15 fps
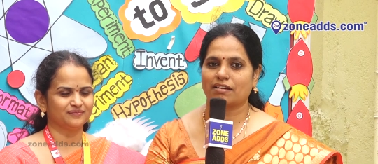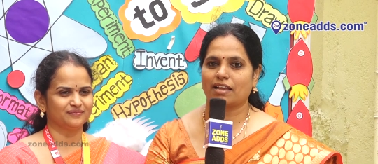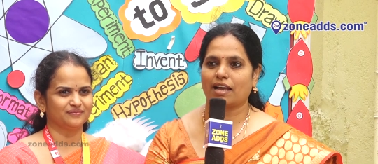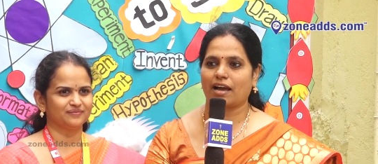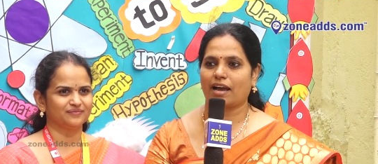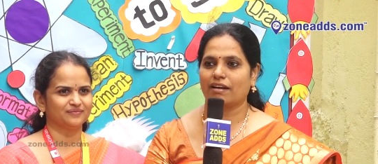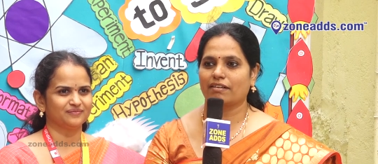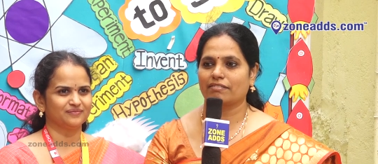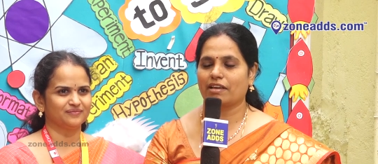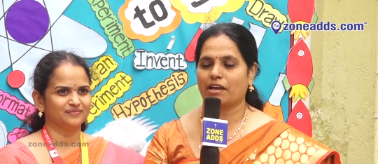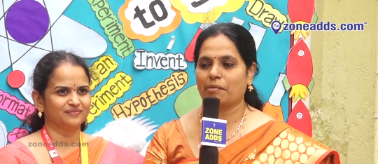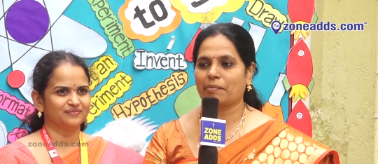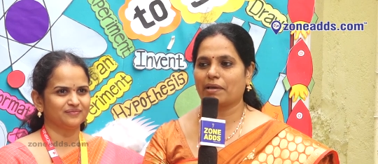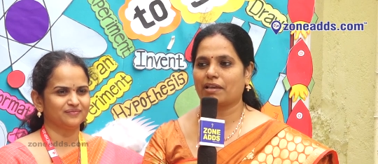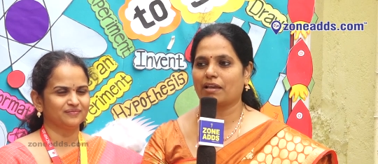Speaker 1: 3 are they
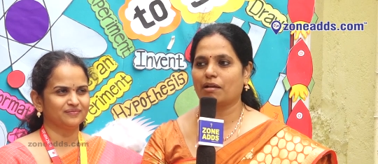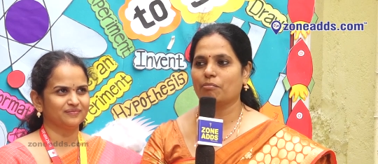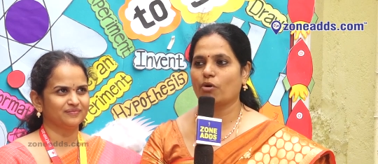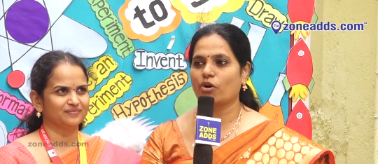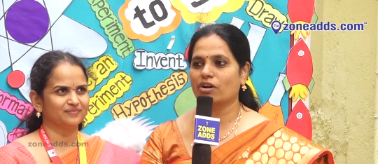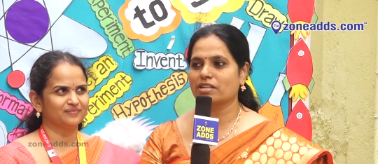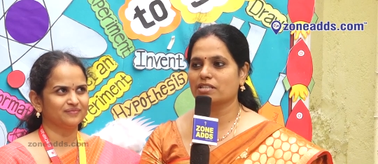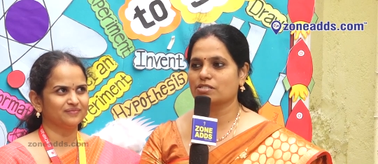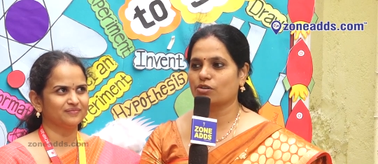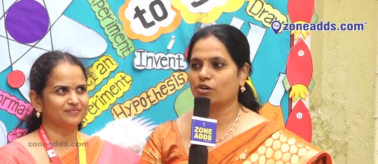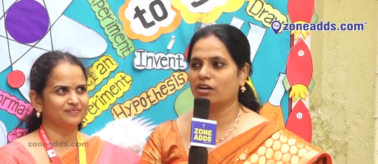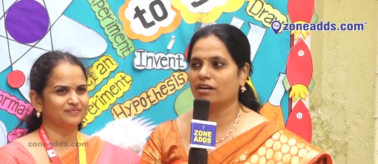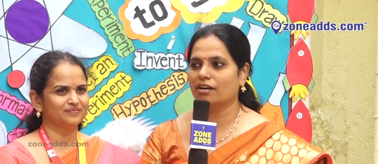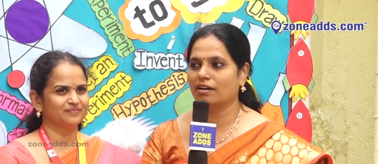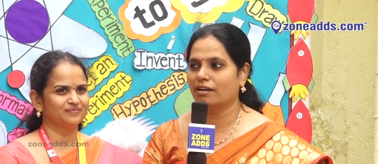are making models
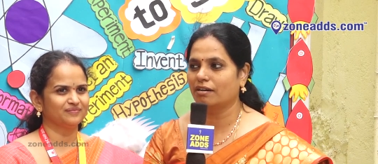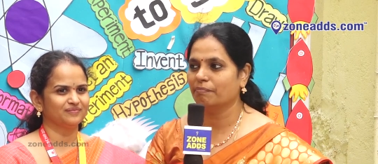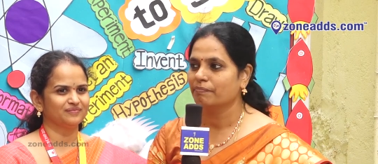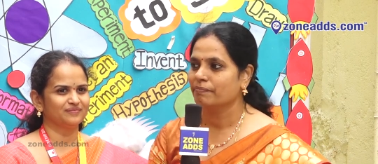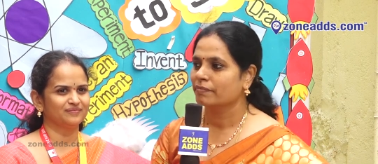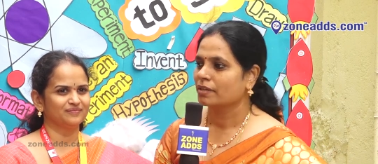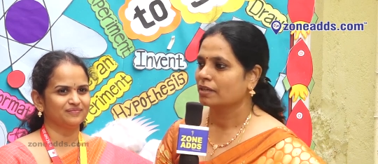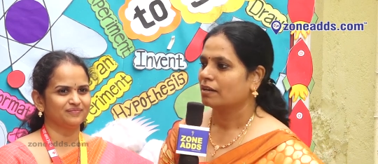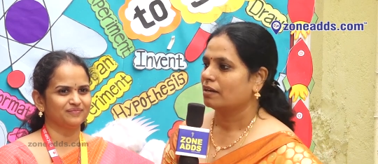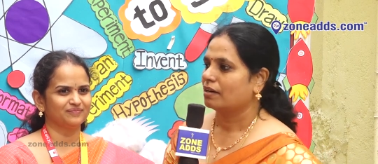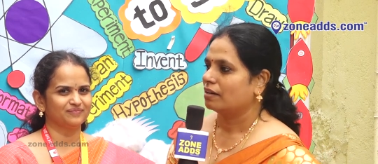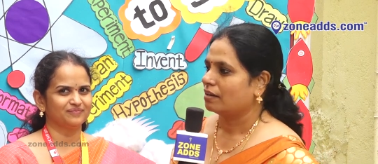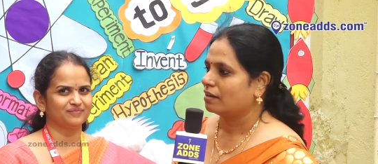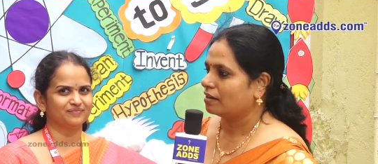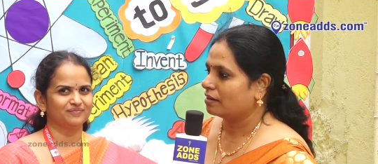on
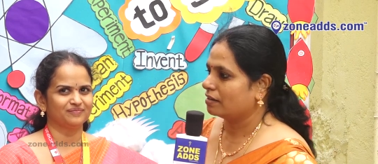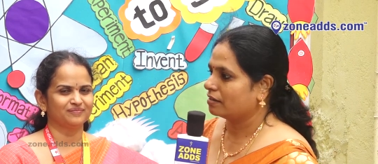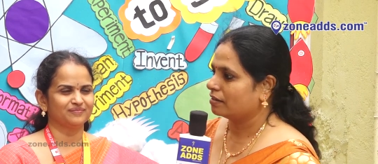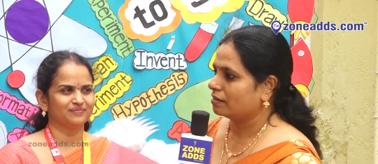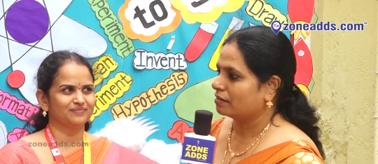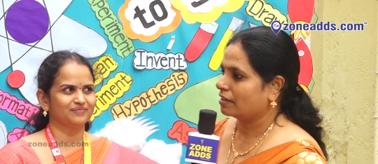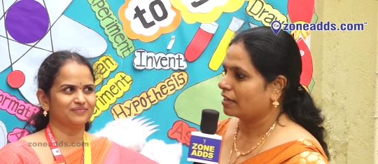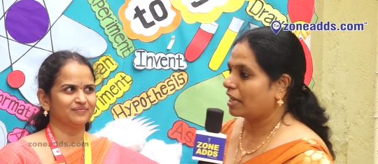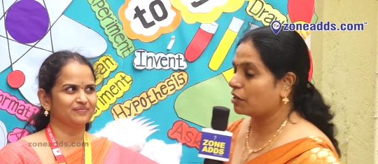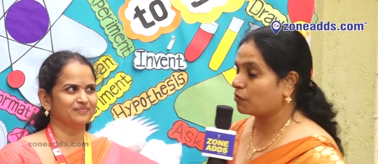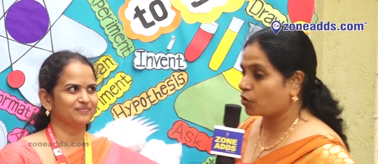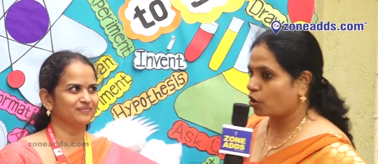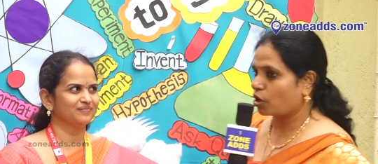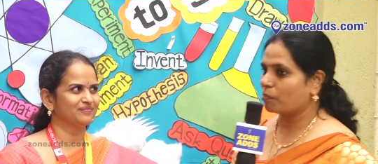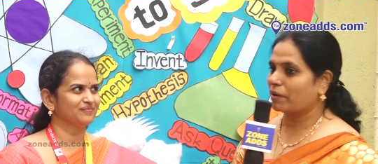uh,
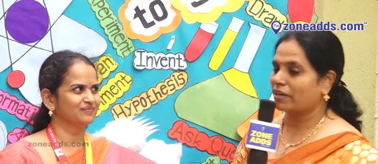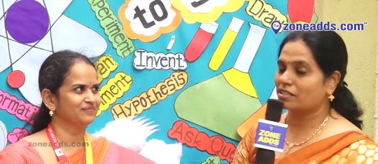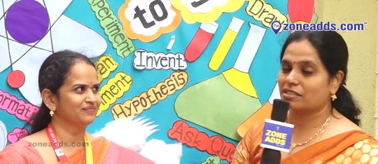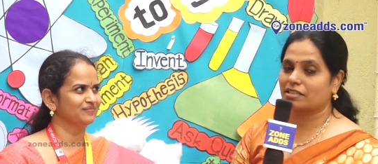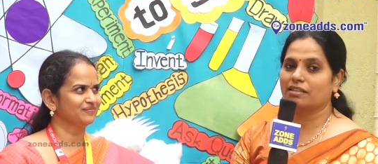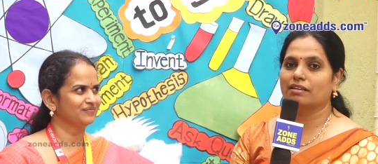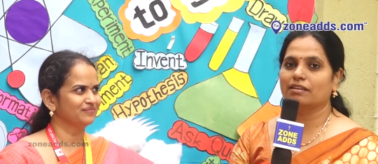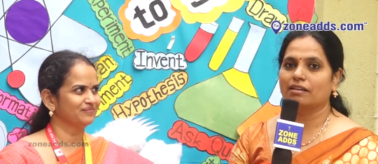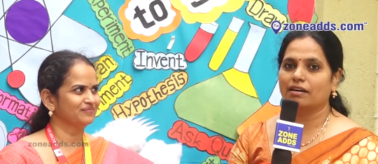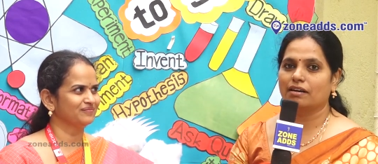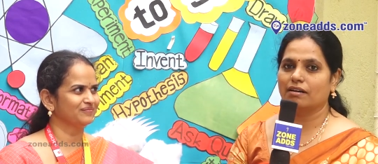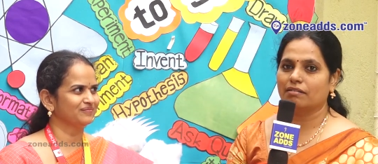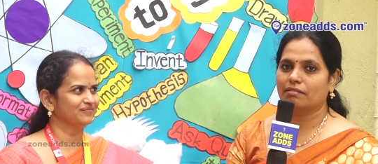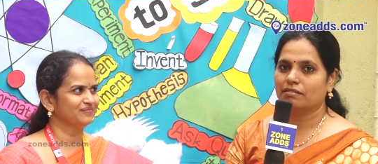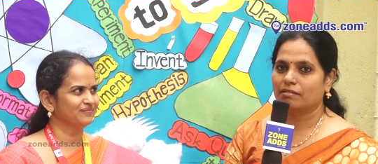environmental
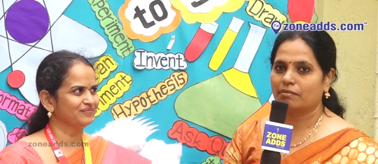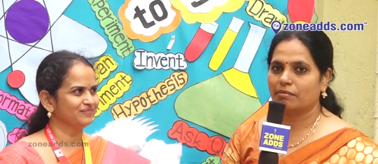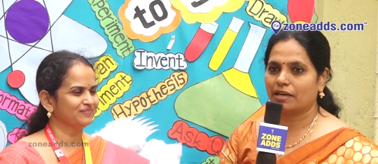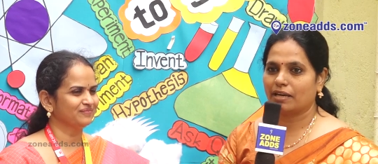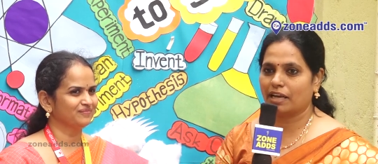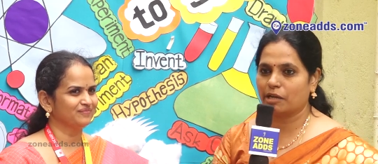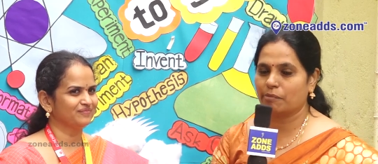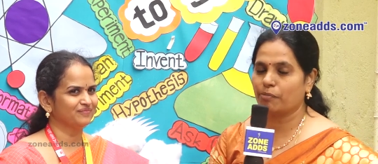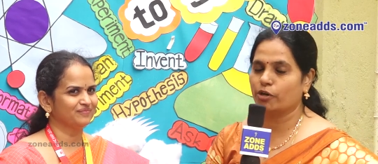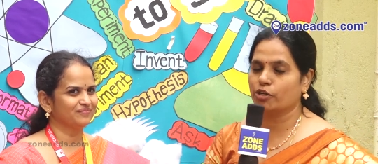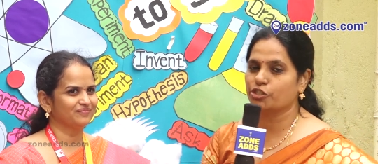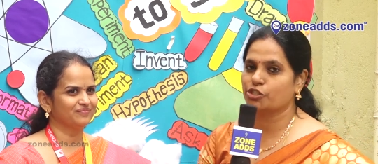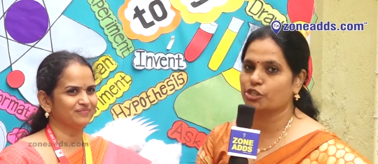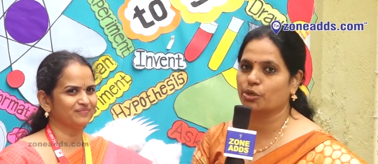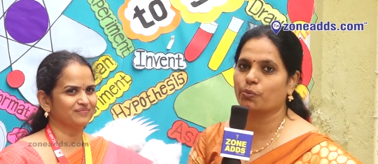uh, air
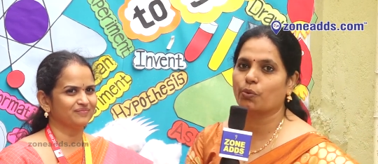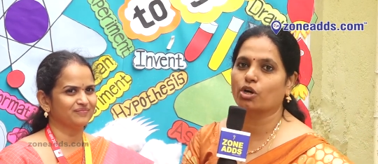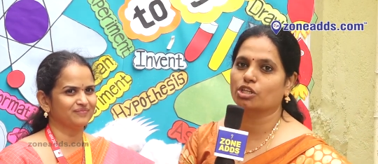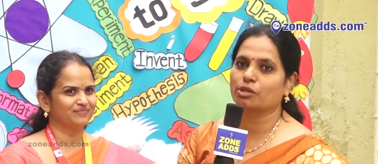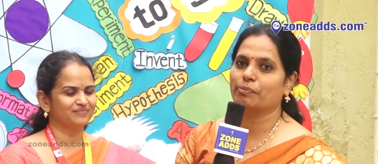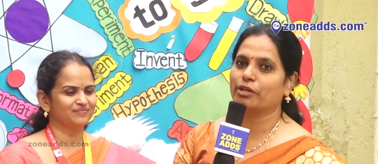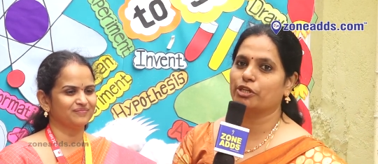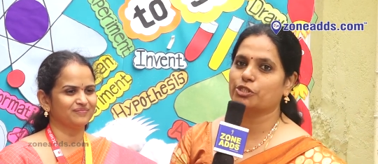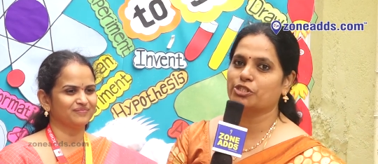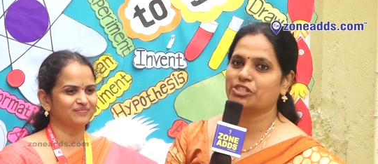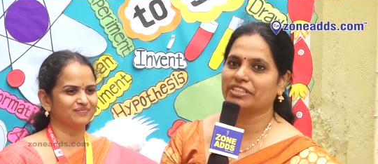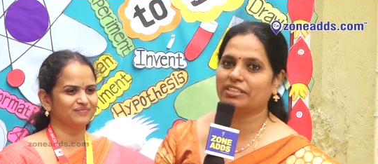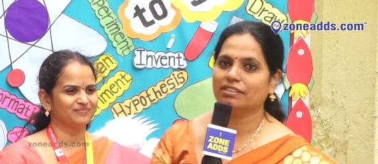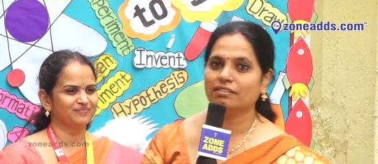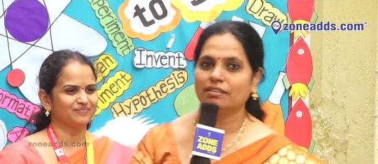pollution, water
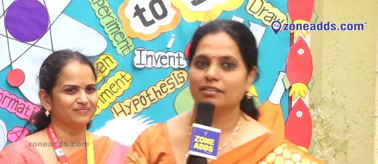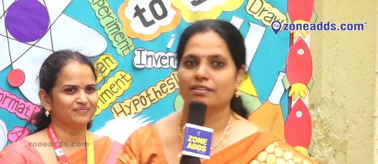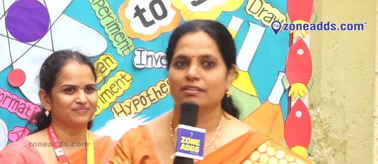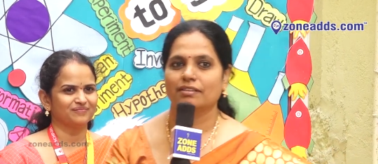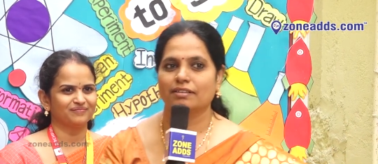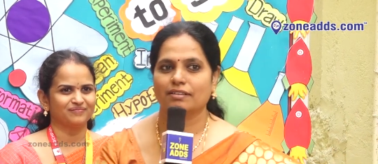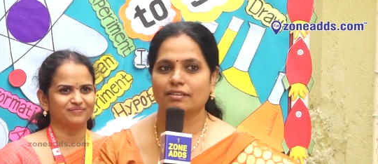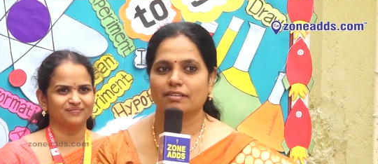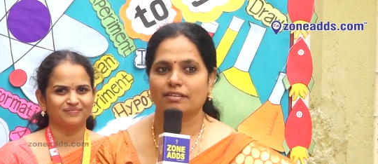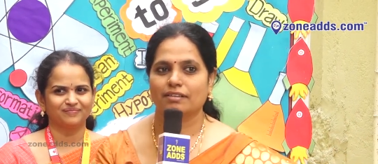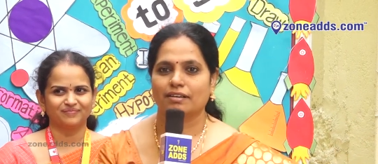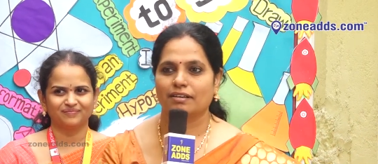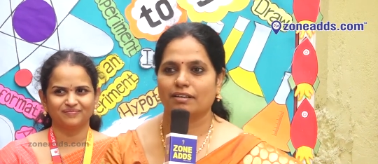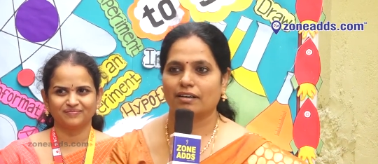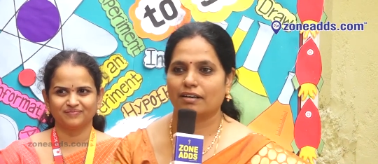pollution.
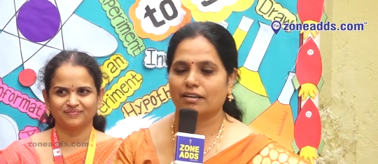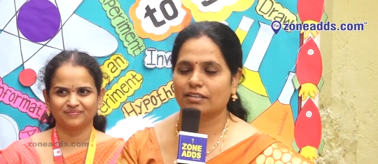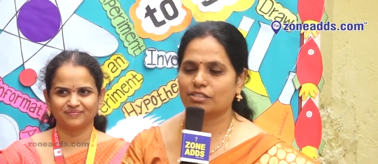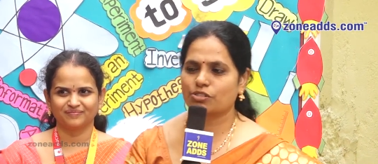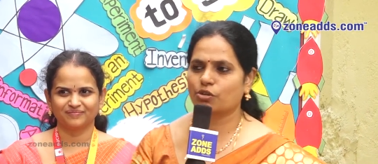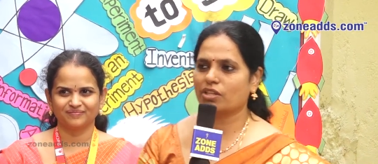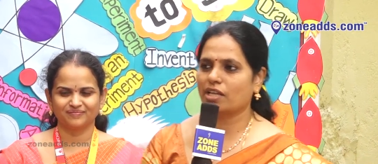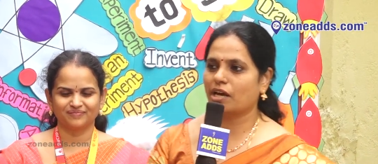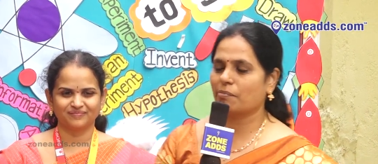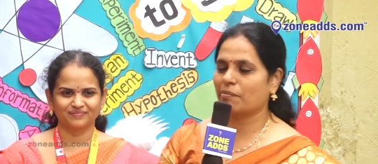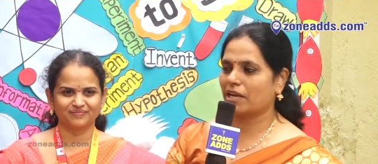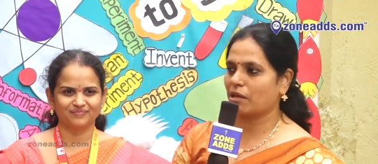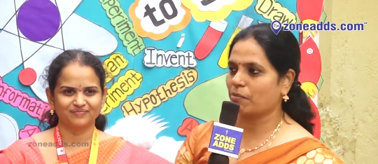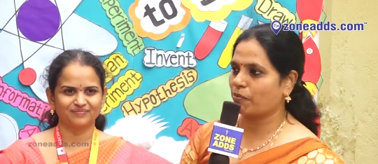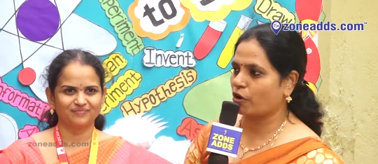Uh, so there are
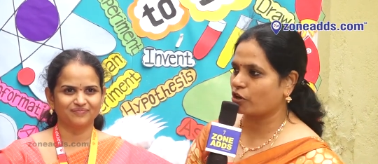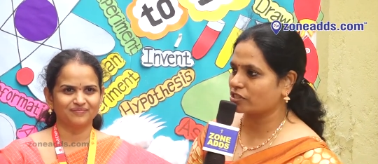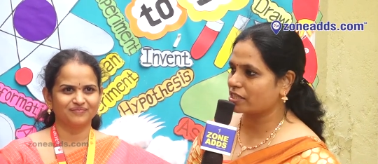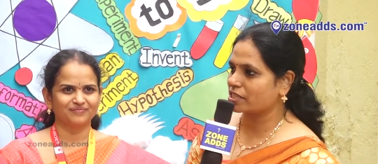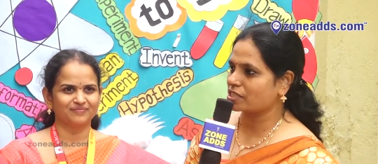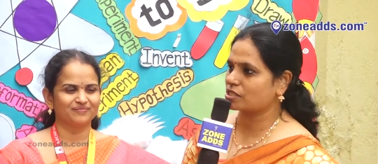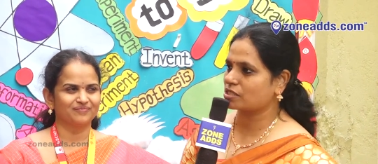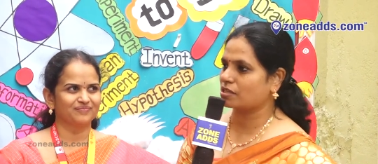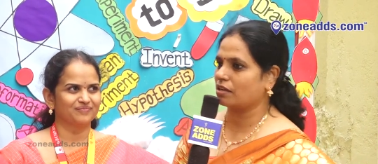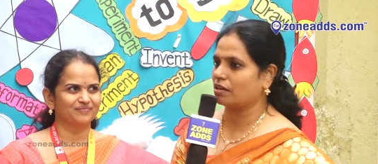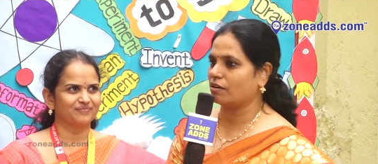many projects